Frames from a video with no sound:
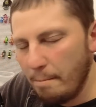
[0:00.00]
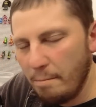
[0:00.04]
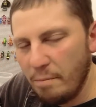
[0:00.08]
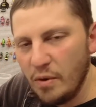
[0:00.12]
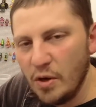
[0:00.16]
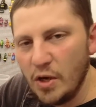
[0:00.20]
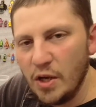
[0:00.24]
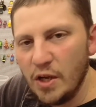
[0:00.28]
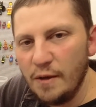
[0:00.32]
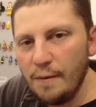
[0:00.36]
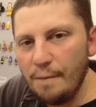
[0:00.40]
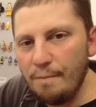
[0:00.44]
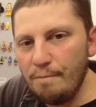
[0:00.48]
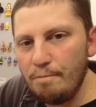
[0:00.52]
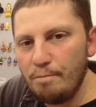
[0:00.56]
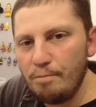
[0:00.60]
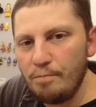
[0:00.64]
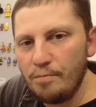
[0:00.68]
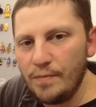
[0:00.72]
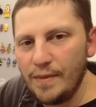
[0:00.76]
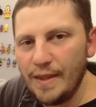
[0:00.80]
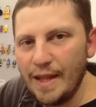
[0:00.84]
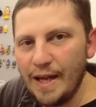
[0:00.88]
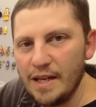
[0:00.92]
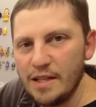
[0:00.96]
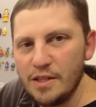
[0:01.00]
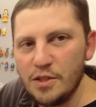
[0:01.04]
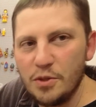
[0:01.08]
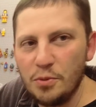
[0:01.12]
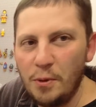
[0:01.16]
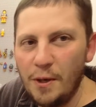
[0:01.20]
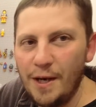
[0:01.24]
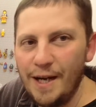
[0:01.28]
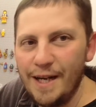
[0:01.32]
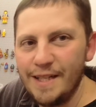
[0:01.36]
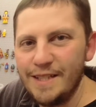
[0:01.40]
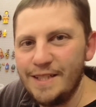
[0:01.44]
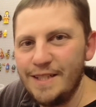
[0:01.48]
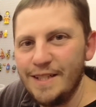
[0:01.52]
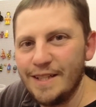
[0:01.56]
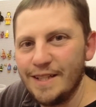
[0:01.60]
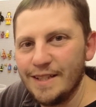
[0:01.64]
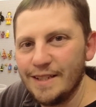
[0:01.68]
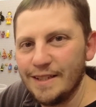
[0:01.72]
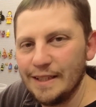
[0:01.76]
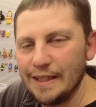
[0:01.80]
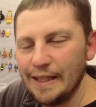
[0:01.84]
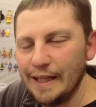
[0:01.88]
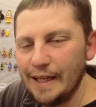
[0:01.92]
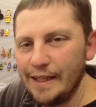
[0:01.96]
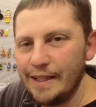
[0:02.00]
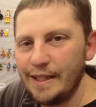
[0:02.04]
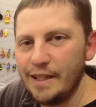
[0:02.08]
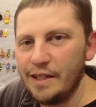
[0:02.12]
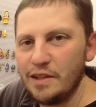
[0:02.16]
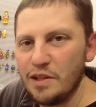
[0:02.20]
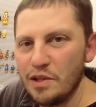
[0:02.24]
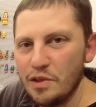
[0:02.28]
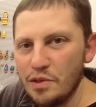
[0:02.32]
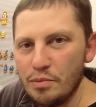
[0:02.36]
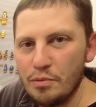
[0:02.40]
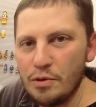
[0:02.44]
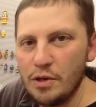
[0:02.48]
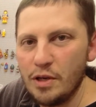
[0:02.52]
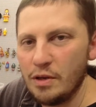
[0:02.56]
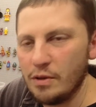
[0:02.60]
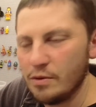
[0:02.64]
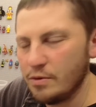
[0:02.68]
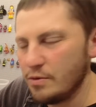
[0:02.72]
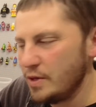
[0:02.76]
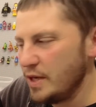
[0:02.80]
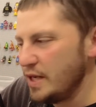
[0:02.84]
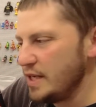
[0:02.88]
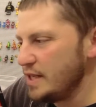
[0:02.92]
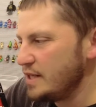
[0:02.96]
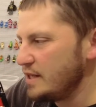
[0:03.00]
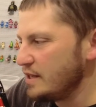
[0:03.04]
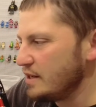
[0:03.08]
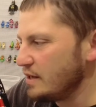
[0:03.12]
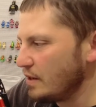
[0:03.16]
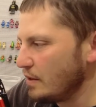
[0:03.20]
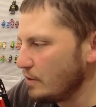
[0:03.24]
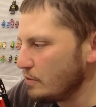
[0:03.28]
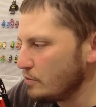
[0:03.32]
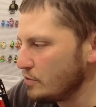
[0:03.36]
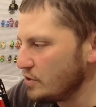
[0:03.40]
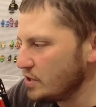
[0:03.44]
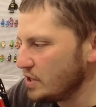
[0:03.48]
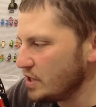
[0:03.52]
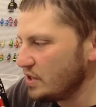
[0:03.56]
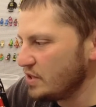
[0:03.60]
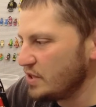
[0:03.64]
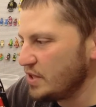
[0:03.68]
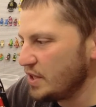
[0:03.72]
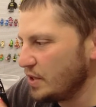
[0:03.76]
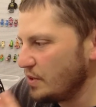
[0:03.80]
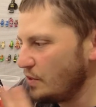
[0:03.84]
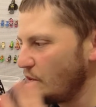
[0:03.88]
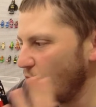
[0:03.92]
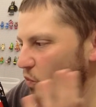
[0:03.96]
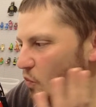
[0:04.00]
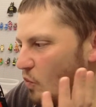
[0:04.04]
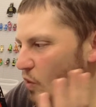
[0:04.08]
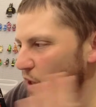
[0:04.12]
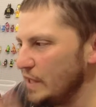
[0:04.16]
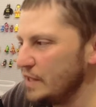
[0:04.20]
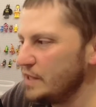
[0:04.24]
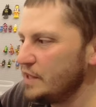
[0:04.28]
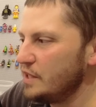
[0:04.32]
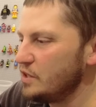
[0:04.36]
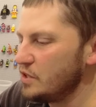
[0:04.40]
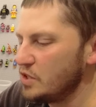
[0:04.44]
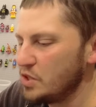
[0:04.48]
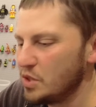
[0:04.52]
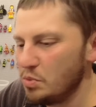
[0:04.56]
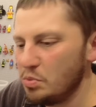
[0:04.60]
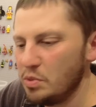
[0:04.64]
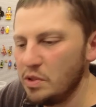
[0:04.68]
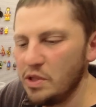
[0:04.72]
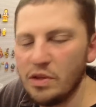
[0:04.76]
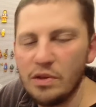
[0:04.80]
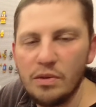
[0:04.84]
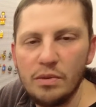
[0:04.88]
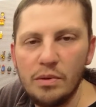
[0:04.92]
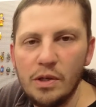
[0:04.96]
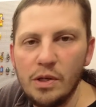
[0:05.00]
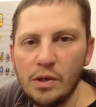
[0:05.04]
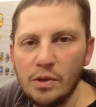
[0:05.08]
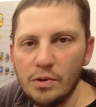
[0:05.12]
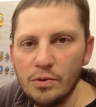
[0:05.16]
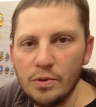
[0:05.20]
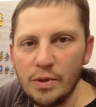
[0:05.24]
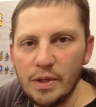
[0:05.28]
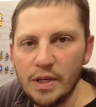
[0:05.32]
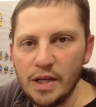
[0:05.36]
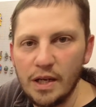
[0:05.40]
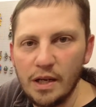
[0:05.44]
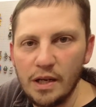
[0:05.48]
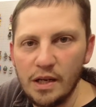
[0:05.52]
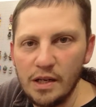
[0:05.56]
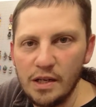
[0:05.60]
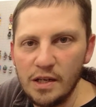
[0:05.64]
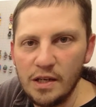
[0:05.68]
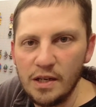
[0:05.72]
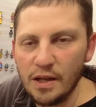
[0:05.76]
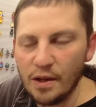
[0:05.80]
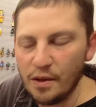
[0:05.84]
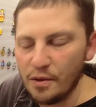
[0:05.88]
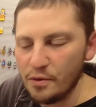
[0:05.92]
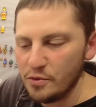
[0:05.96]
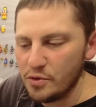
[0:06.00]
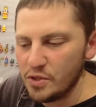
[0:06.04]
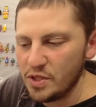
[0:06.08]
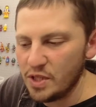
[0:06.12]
But that is why I didn't like the $380 sets. I don't want this to be a $380